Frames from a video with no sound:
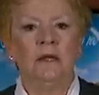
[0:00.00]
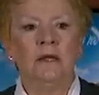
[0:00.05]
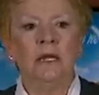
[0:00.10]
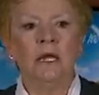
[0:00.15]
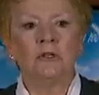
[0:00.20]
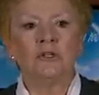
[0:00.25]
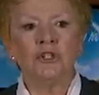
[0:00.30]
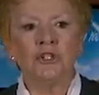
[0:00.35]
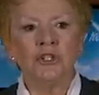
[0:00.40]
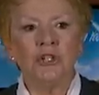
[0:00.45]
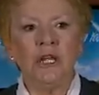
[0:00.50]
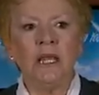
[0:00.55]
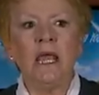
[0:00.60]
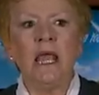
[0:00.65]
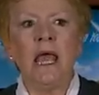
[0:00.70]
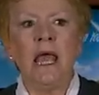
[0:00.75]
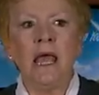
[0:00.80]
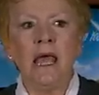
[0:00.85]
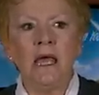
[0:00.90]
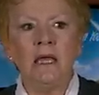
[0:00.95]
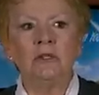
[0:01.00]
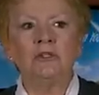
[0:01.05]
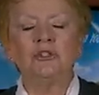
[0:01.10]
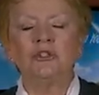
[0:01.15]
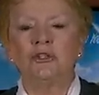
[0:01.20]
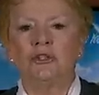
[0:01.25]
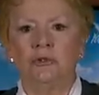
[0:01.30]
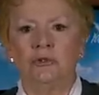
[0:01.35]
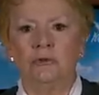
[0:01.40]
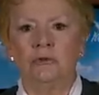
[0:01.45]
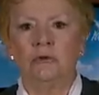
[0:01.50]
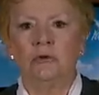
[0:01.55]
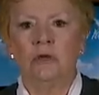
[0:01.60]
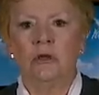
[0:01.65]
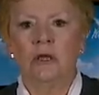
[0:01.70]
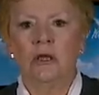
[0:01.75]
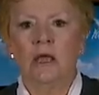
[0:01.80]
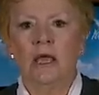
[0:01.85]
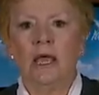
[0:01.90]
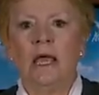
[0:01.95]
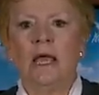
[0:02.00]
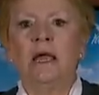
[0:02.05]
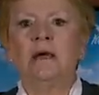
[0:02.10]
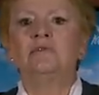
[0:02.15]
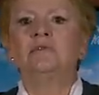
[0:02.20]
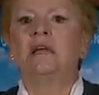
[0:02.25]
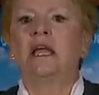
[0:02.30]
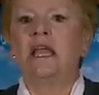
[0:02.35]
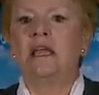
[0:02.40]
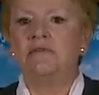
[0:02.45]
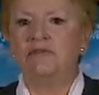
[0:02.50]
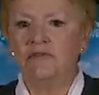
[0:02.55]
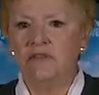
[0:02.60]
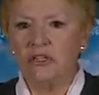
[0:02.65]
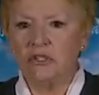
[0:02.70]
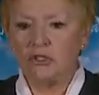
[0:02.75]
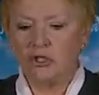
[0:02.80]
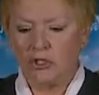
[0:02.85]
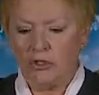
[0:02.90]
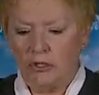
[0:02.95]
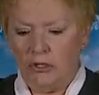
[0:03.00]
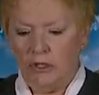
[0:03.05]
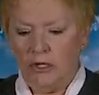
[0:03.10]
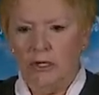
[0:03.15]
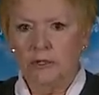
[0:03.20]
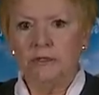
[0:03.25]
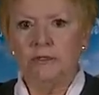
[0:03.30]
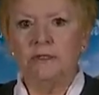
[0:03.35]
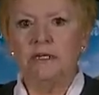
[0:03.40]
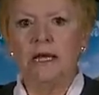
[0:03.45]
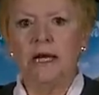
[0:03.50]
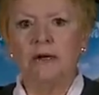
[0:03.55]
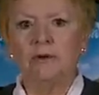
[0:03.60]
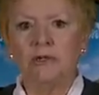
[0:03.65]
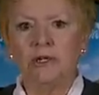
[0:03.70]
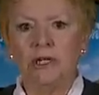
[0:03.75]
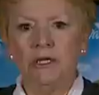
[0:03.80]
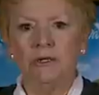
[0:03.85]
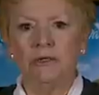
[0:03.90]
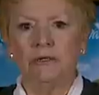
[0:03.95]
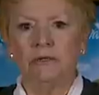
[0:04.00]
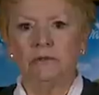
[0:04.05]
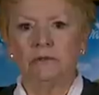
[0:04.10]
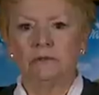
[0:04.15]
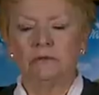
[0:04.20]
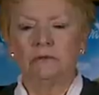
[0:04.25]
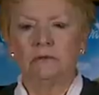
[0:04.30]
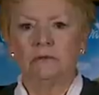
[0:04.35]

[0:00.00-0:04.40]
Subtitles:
Now, she had to have a vision down here.